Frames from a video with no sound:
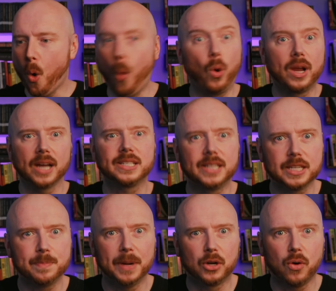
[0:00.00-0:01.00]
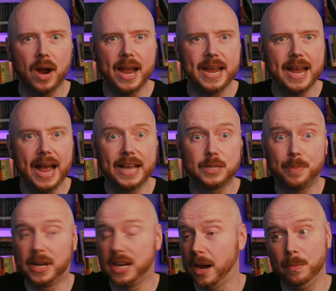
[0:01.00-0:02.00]
Augustus McCrae has
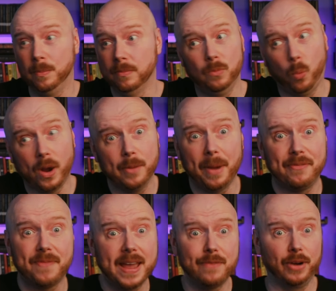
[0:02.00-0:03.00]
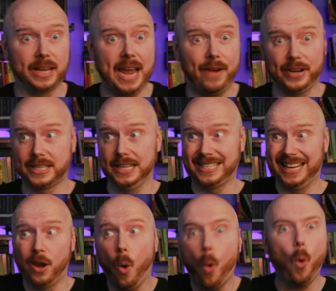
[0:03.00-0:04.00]
become one of my favorite characters
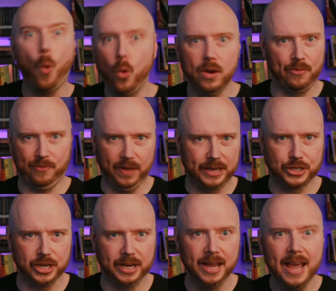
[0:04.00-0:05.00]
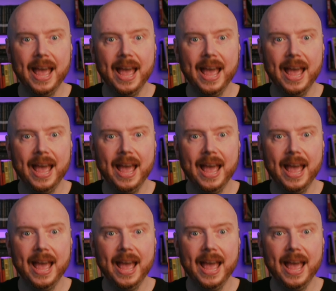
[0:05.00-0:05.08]
in all of fiction.